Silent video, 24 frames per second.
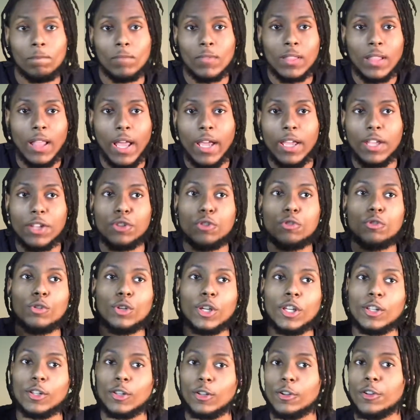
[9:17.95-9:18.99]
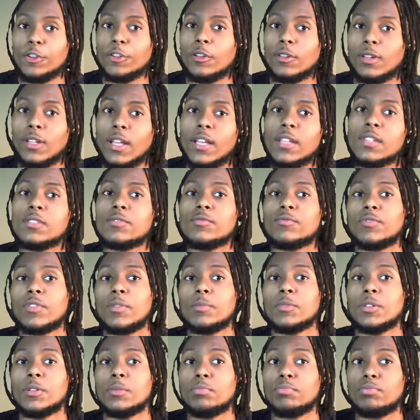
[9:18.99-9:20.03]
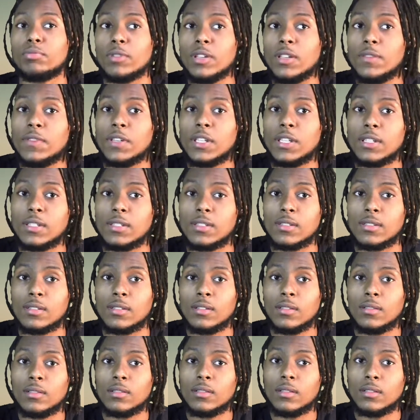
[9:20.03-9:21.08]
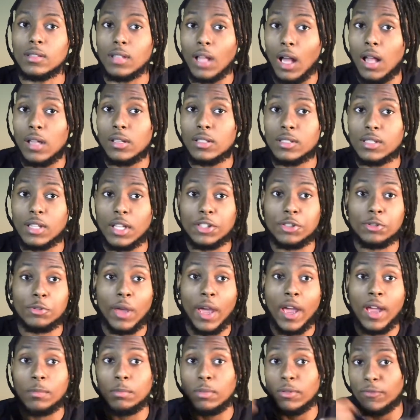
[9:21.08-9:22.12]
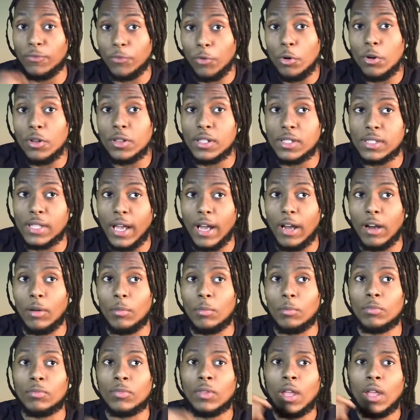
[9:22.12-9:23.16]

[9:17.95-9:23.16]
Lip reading: Like, you didn't learn your lesson from the previous knowledge that you had before this album.